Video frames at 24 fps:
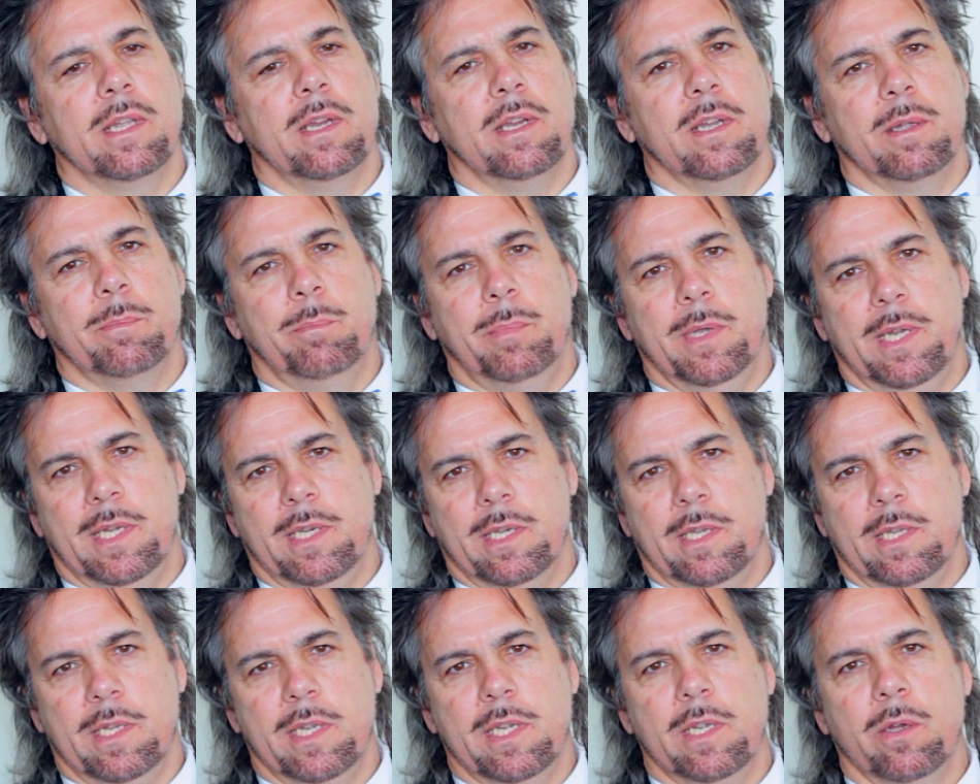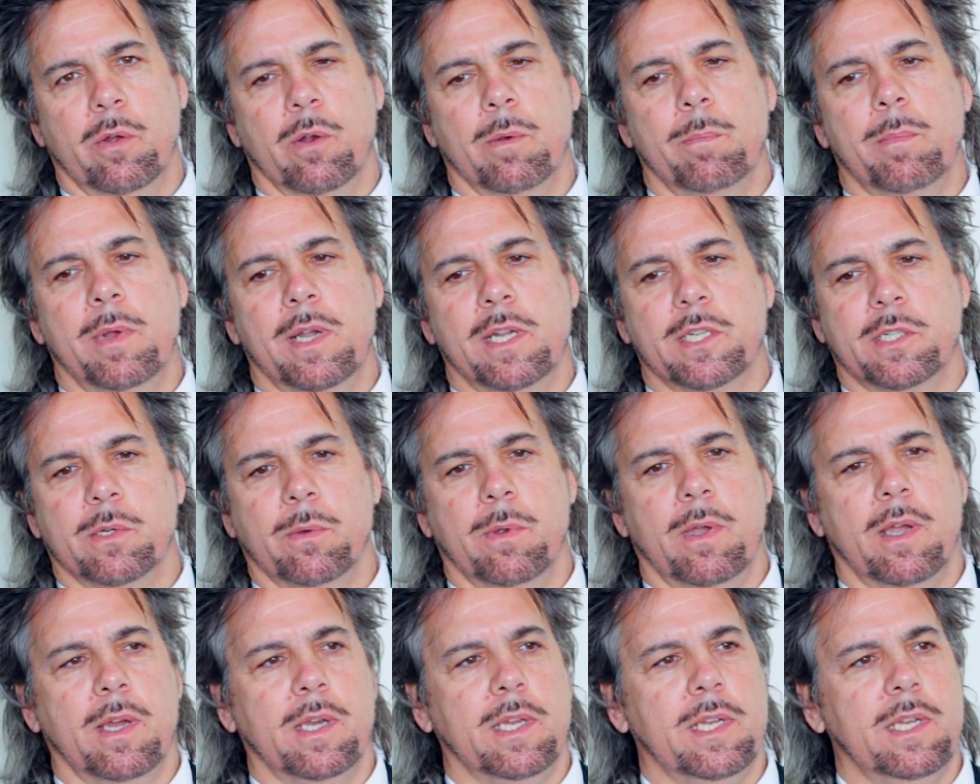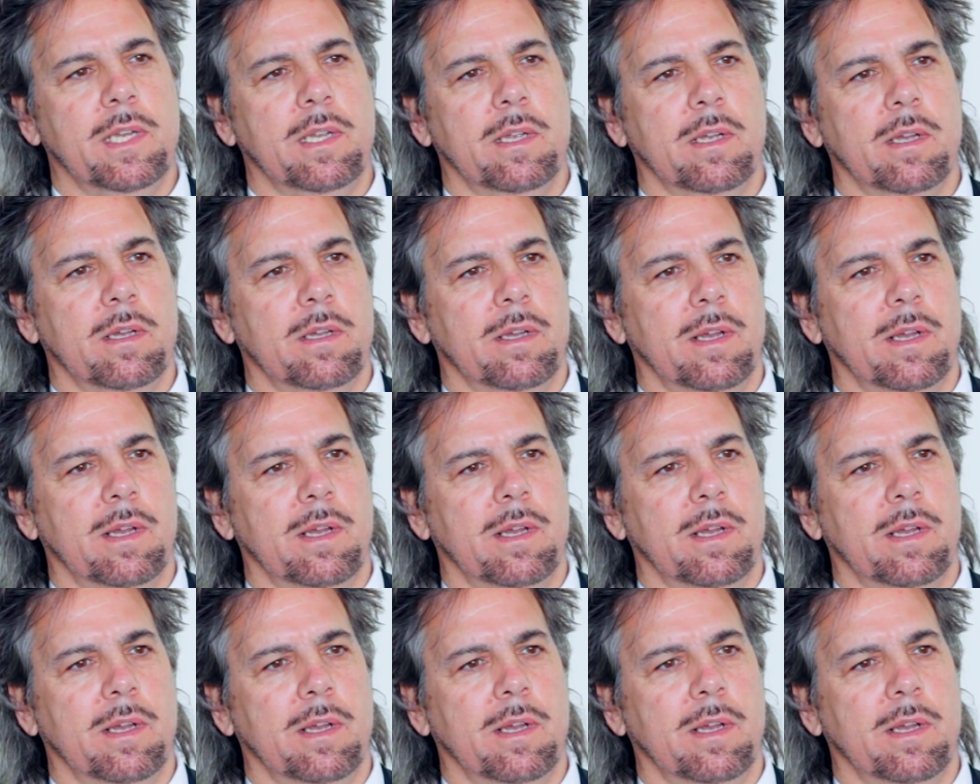like Bentley or Maserati,